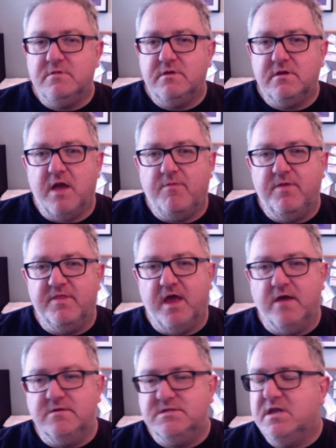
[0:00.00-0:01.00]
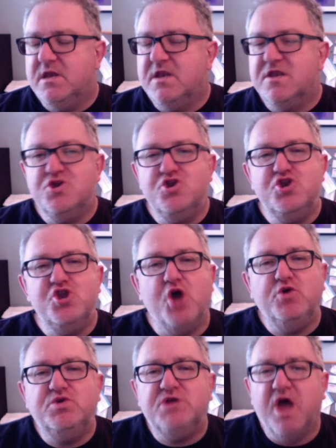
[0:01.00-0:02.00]
Couple of those,
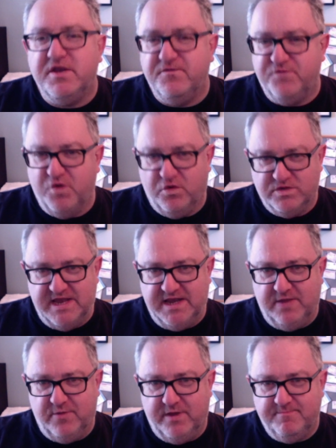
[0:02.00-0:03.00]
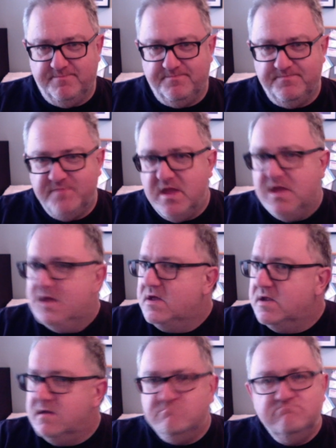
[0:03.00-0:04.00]
no sign of dots anywhere.
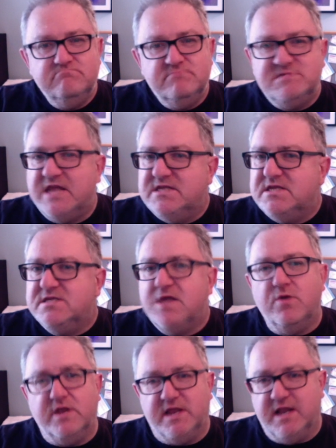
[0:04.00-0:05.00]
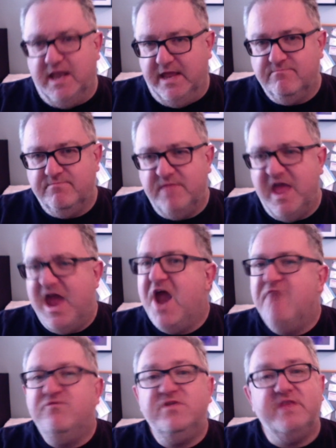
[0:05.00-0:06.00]
Sensor totally clear.
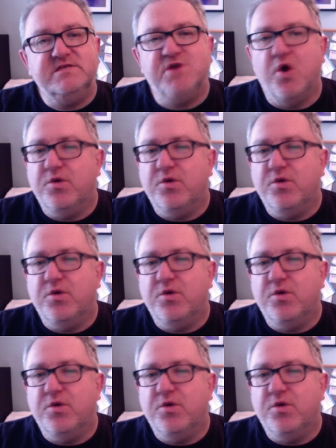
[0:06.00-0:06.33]
Everything's gone.